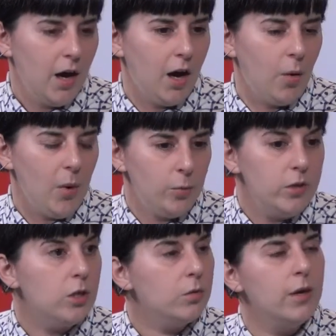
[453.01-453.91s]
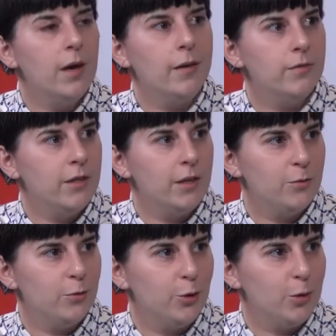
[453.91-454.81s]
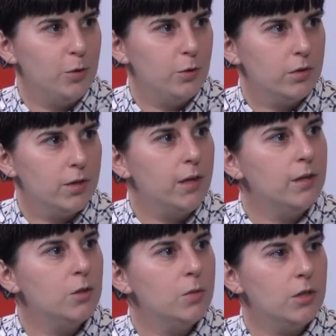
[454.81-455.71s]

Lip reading: And we don't have that for computer science.